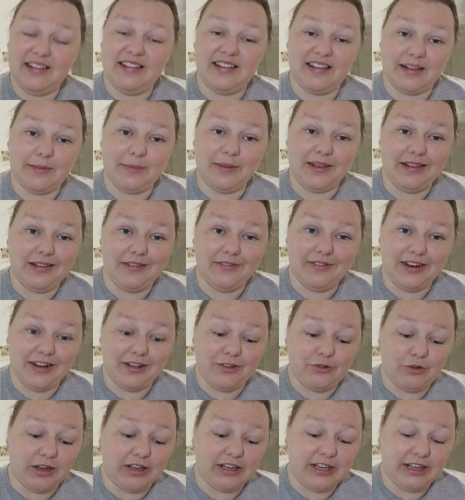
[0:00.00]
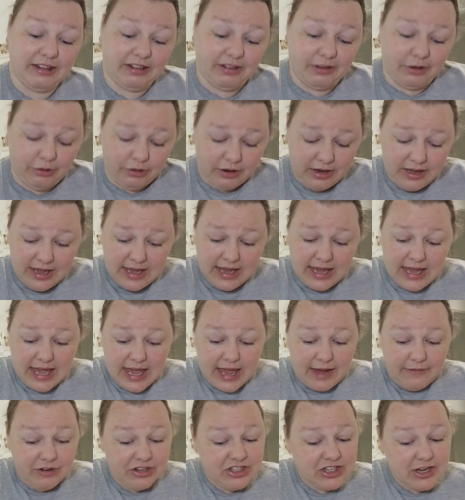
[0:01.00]
is expensive in Australia. So
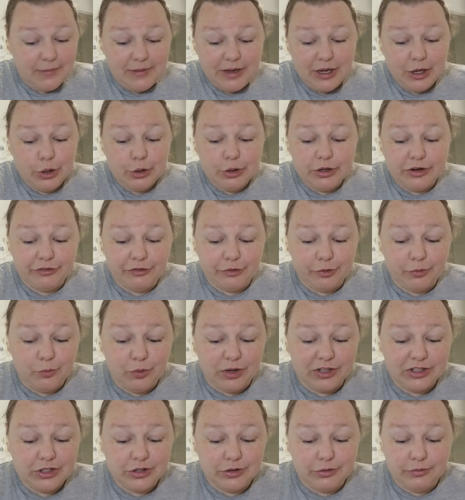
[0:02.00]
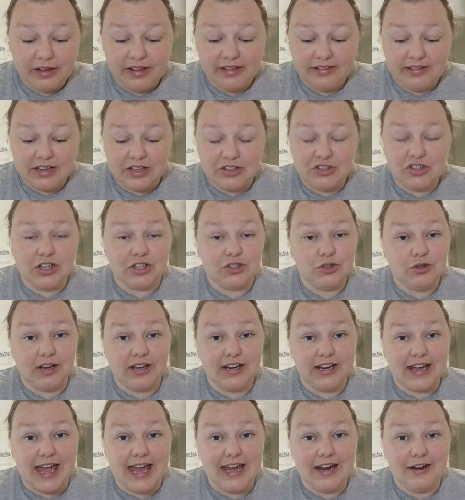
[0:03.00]
every time I order from One Two Three Stitch, I
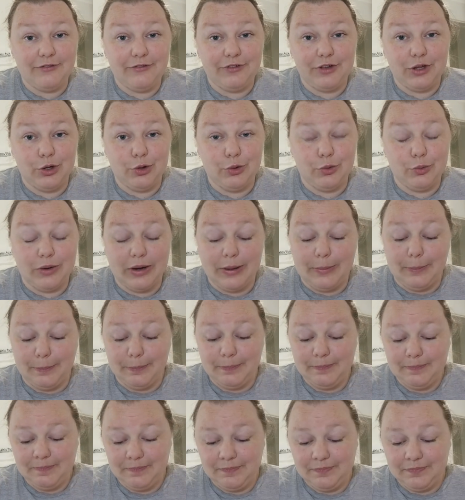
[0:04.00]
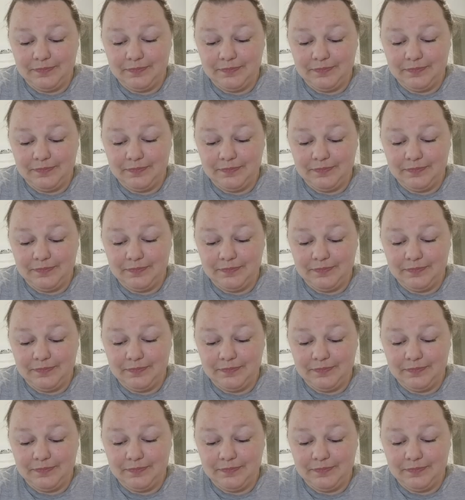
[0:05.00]
try to add a few um,